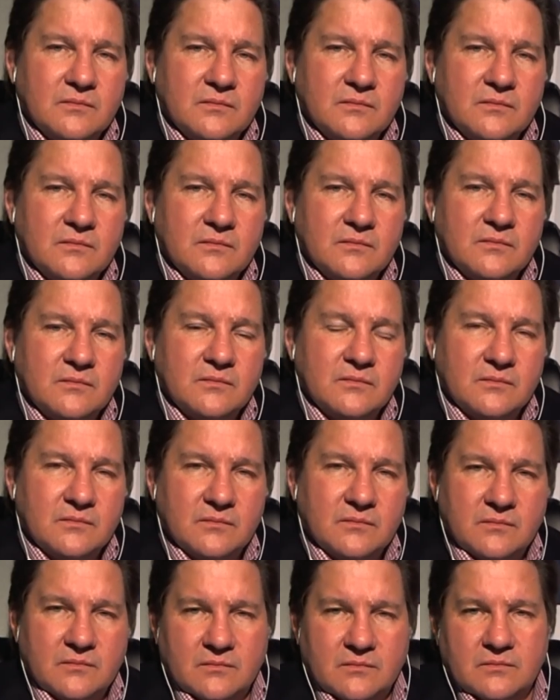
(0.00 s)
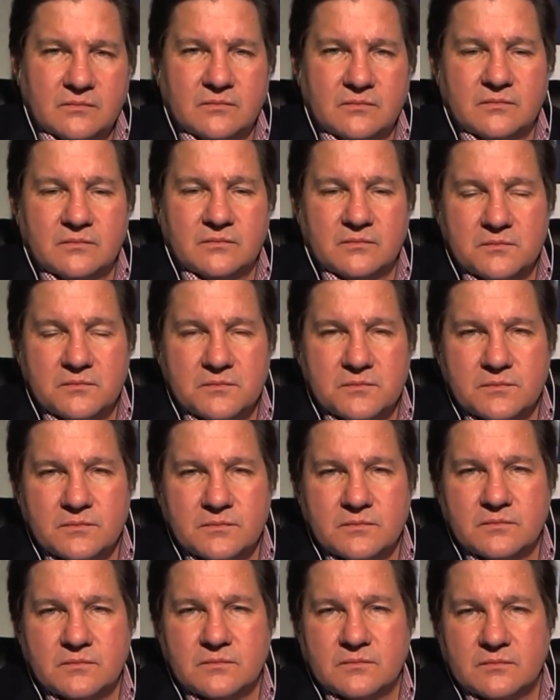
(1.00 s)

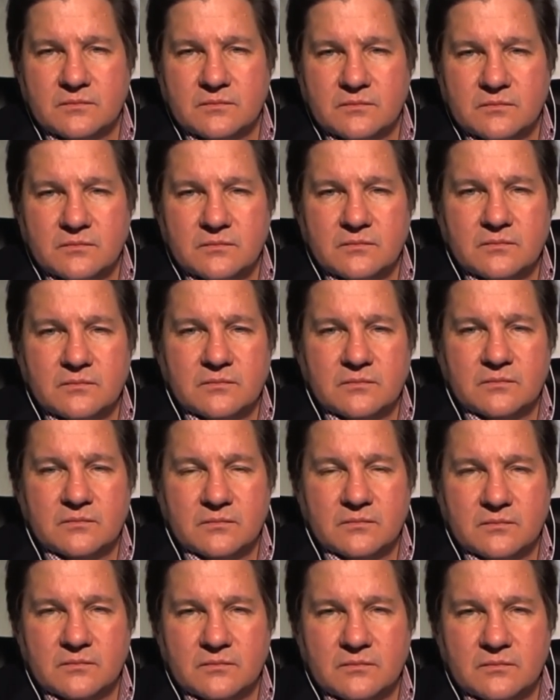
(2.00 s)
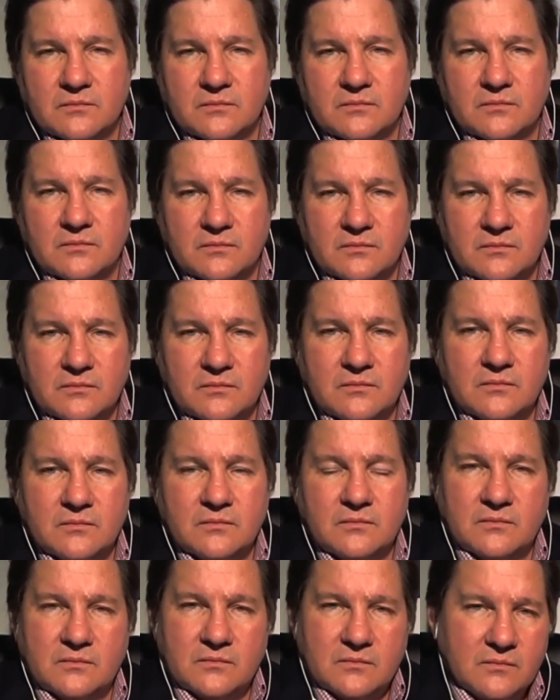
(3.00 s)

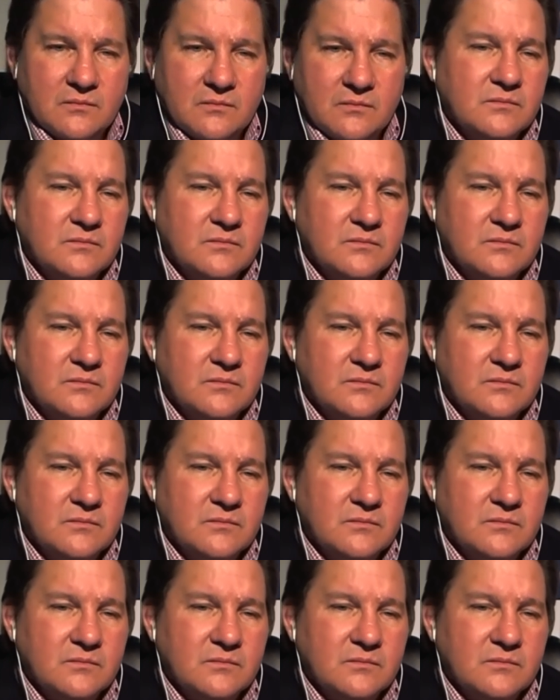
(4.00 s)
This person isn't speaking.